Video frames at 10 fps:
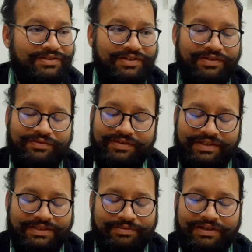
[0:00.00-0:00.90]
You can
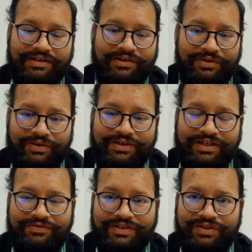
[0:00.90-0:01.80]
spend a whole
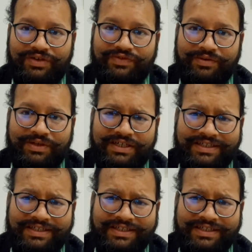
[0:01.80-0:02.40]
time with your family.